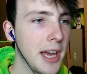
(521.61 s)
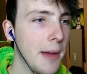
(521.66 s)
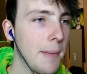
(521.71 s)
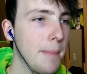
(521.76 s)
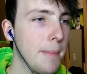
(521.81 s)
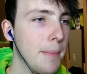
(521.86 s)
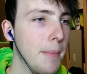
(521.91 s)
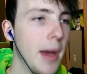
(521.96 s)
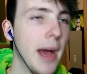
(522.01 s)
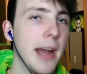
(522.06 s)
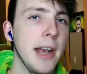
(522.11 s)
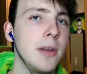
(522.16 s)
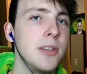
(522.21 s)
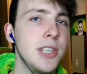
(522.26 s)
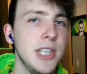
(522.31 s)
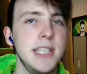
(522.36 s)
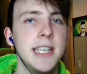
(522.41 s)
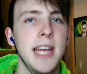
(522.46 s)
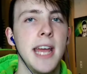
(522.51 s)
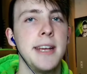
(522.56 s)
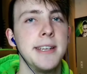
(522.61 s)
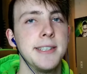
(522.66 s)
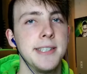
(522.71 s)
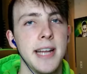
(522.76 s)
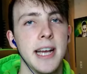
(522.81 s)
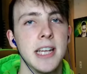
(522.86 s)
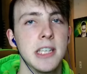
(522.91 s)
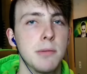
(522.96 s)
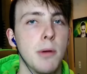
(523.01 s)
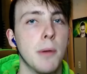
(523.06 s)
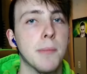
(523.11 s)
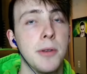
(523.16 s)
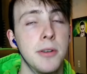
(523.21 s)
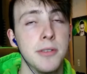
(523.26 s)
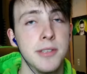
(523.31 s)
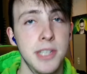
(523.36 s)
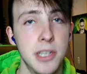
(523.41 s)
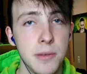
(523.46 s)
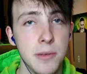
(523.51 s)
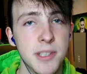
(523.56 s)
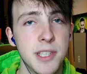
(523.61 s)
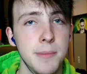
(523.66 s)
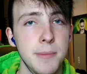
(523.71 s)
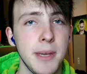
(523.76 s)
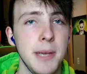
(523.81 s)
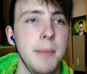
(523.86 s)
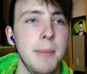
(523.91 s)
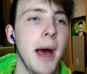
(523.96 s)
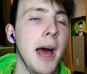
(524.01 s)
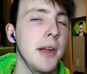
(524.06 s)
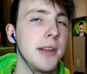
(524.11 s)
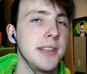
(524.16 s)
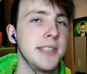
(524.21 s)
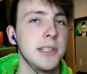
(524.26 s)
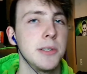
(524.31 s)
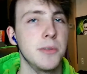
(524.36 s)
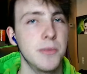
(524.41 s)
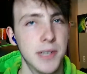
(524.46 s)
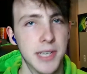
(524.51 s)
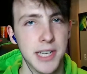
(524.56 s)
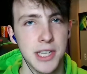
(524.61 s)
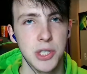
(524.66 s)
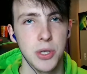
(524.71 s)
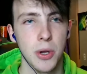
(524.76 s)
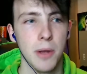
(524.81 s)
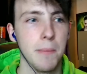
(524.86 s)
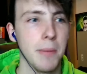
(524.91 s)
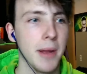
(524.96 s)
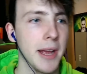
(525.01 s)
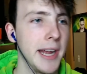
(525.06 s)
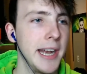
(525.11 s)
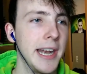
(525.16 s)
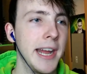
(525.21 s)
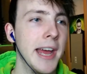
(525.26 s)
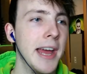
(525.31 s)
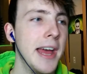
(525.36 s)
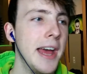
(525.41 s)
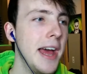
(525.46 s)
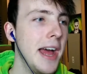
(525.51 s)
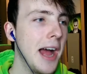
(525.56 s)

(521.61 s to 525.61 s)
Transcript: Um, but I know G T A isn't as popular as it used to be, but I still really enjoy playing it.